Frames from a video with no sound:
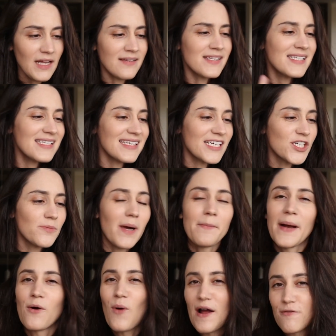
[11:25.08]
And this is actually by
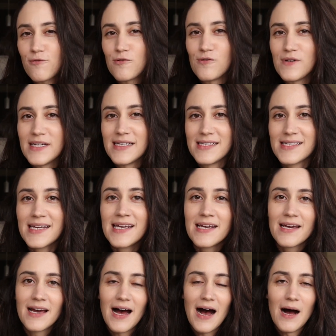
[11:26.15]
my wife, who is
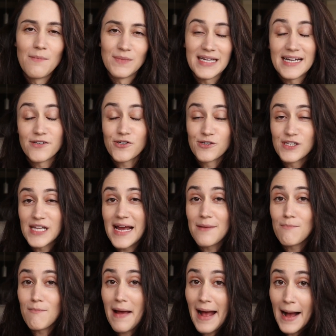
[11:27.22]
Lanterns
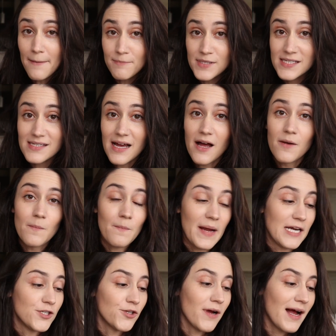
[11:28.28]
Light Maps on
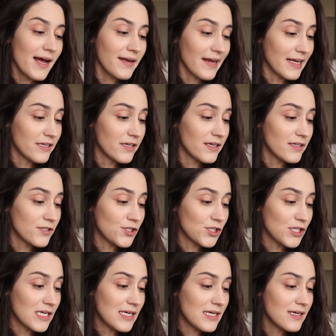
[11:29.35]
Patreon. And
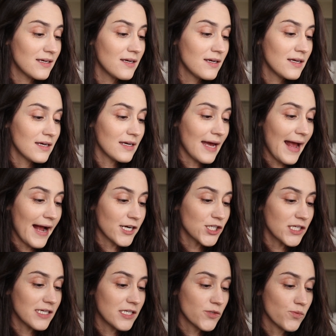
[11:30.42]
she
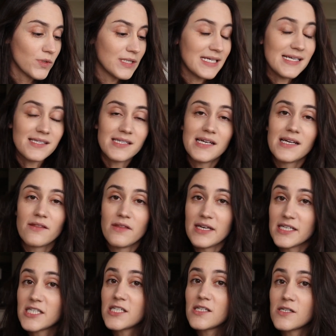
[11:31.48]
actually is releasing
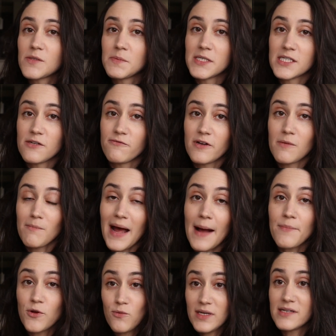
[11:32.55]
this specific
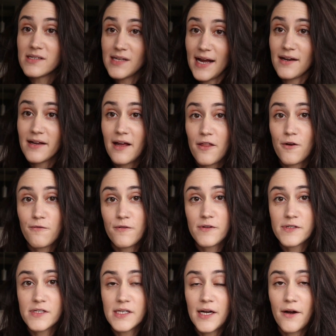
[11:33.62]
map that we designed together for
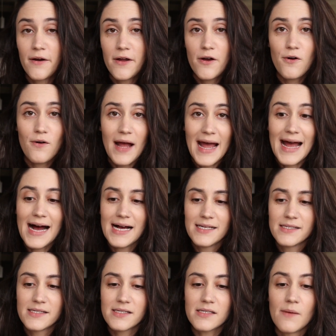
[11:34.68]
this scenario
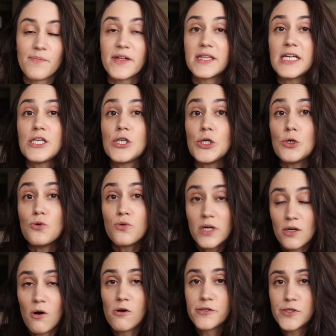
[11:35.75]
as something that you
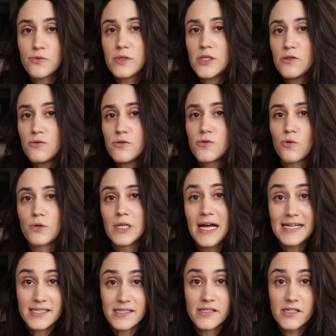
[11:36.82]
can also use or
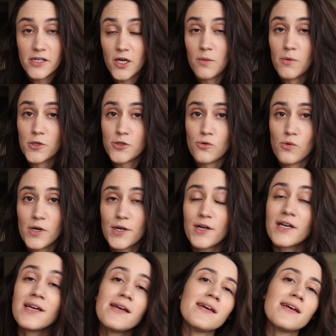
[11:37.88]
license in a commercial work